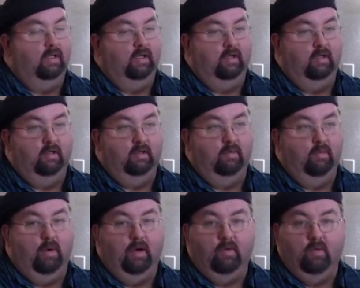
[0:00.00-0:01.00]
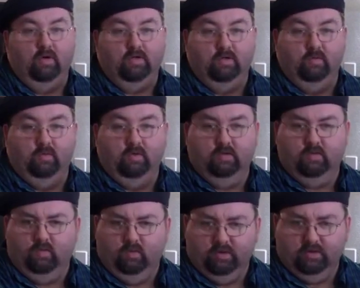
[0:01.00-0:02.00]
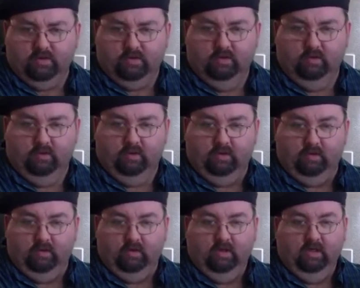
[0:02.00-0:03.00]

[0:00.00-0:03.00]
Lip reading: And my question was, what is this doing here?